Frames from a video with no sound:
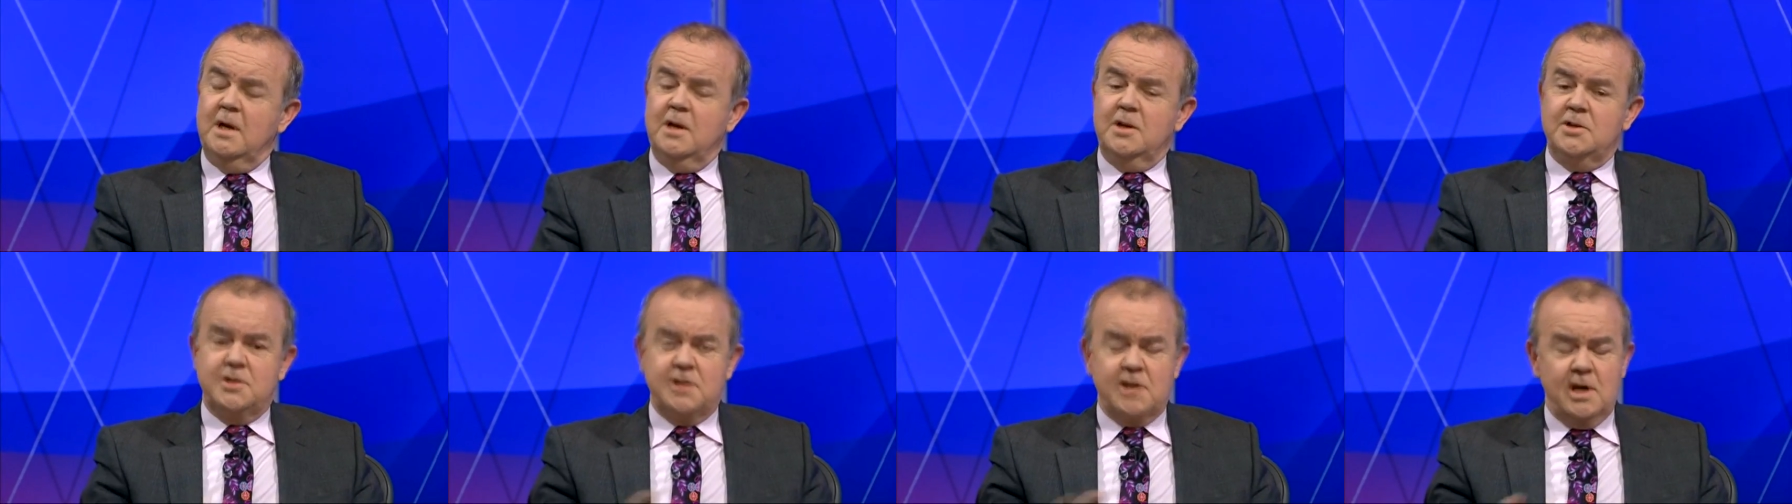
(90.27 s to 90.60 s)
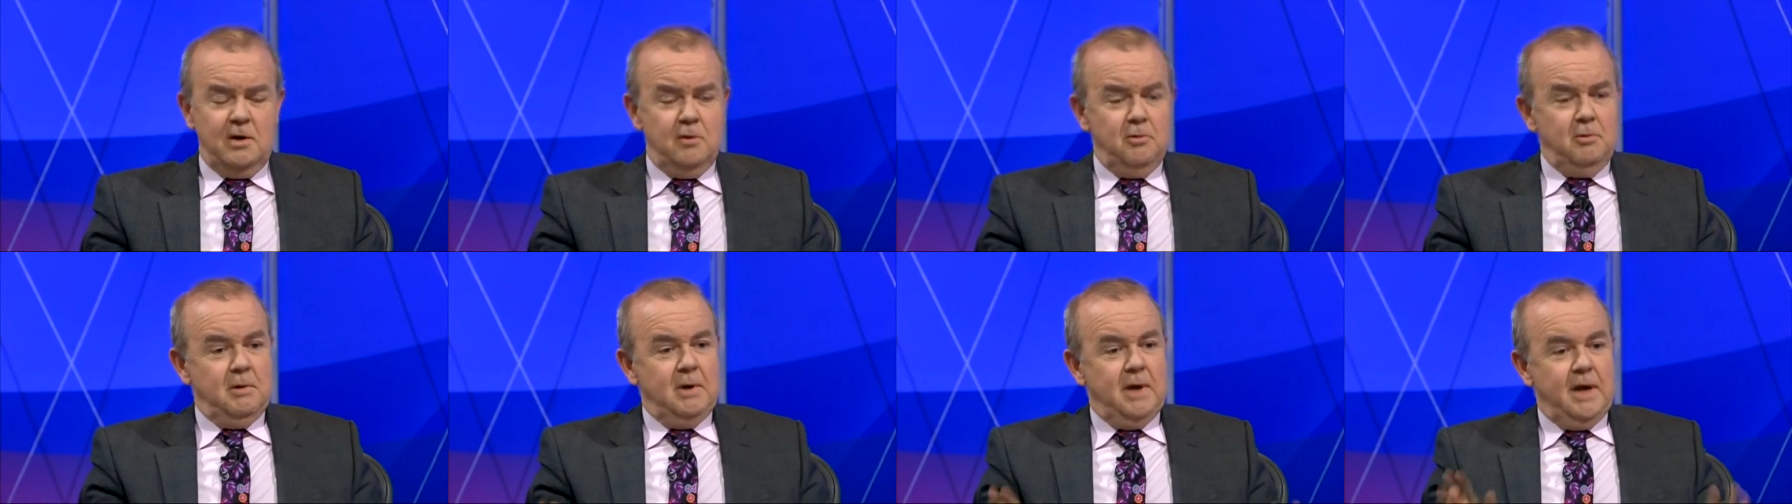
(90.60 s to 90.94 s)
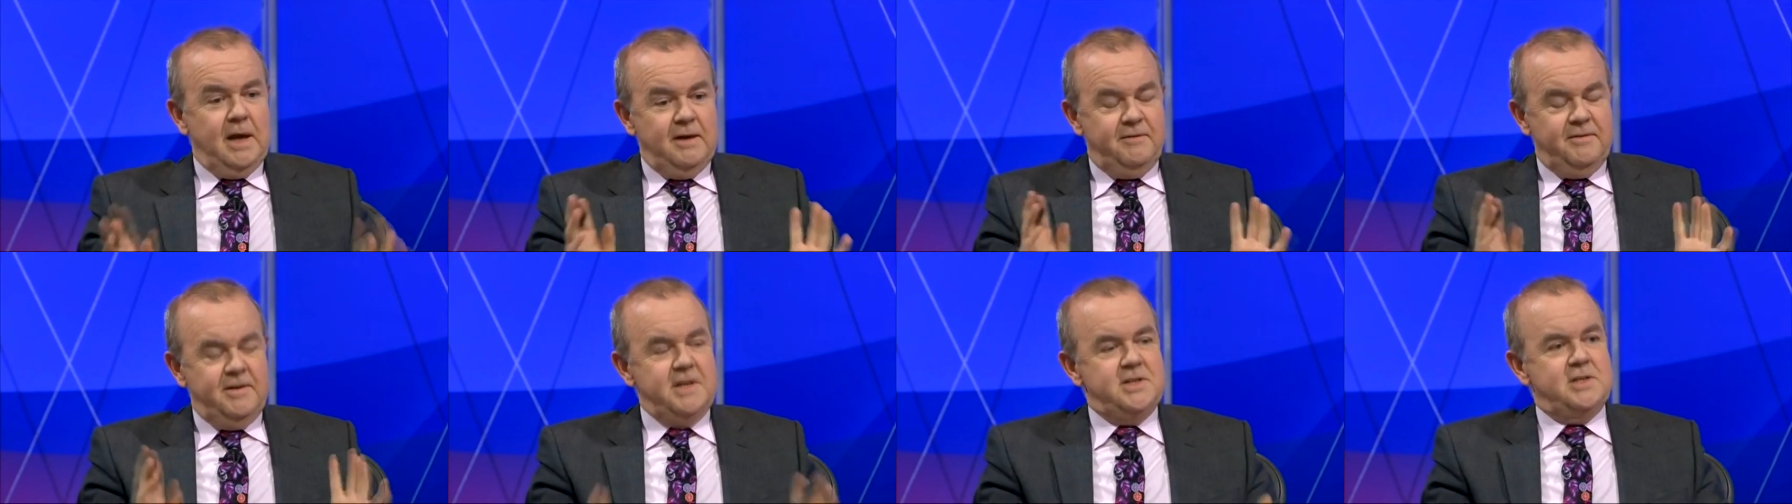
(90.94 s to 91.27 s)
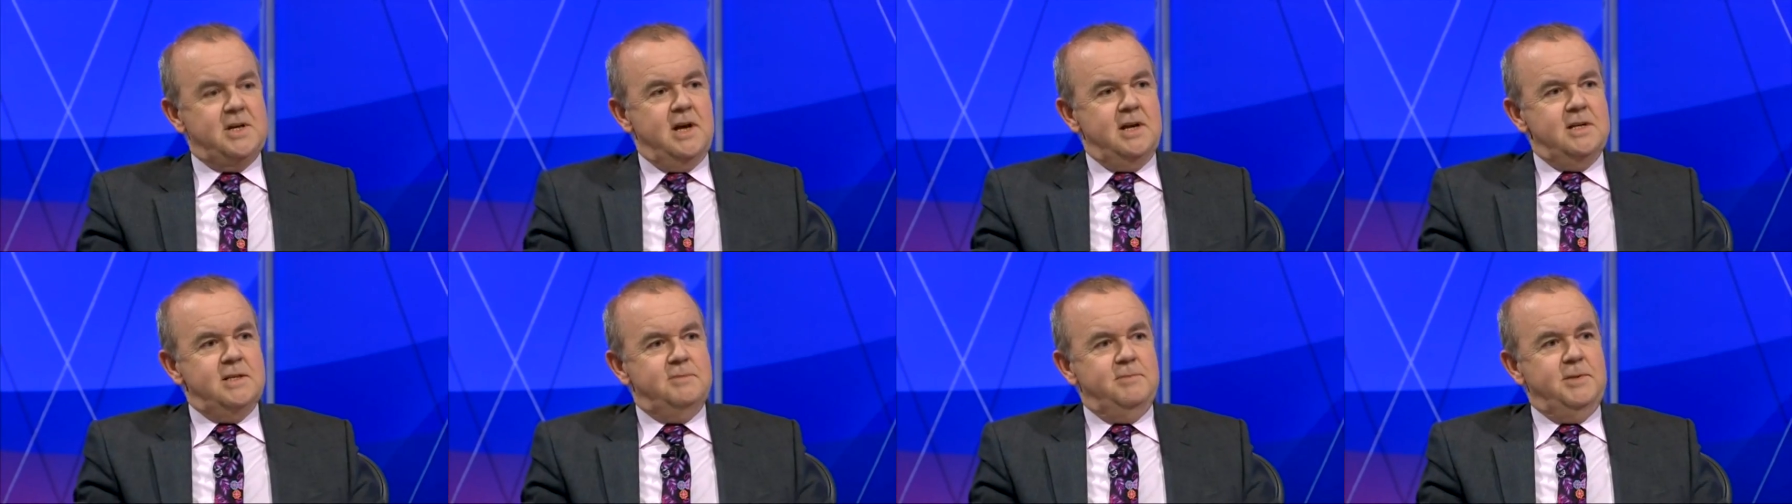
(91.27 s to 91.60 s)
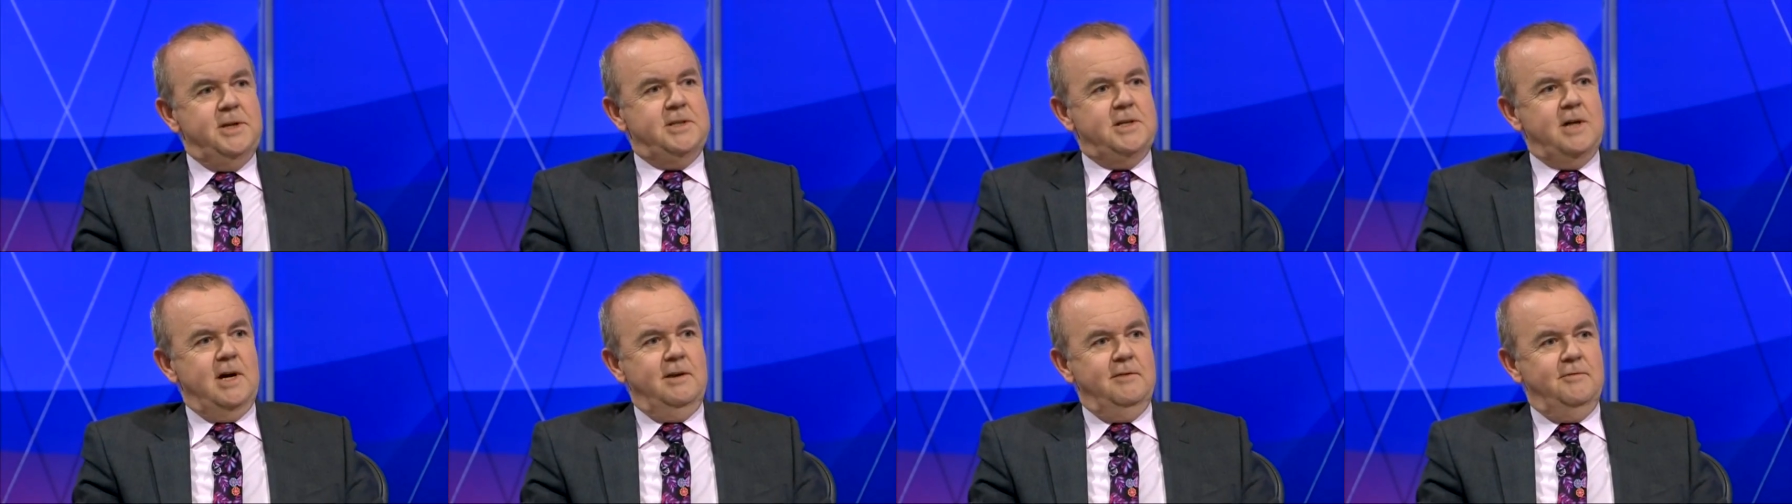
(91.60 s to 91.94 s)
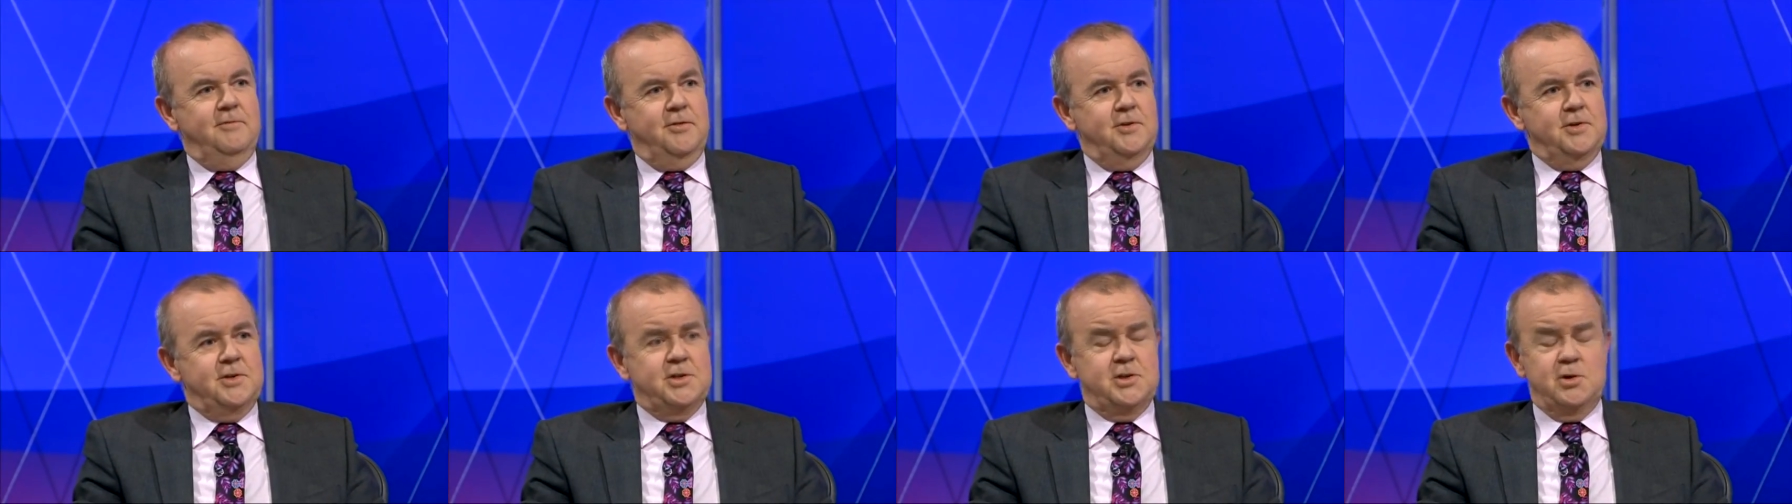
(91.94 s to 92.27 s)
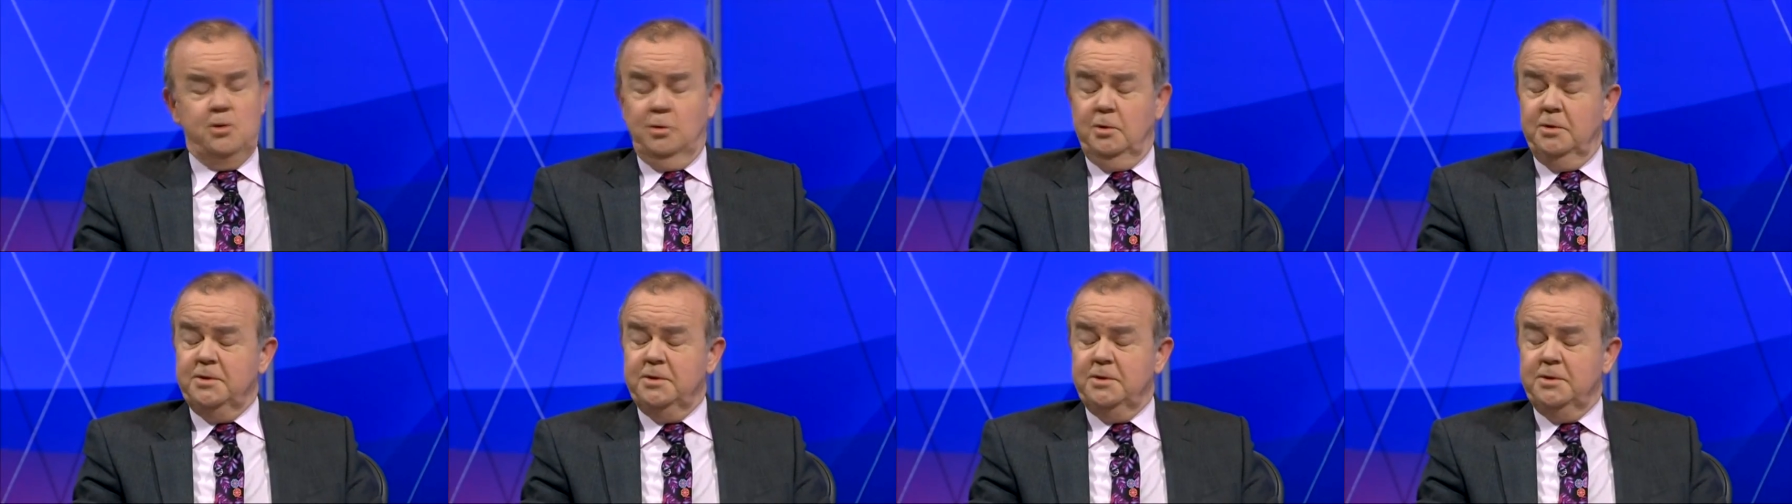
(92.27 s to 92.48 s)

So, oh. if he's going to be done for assault,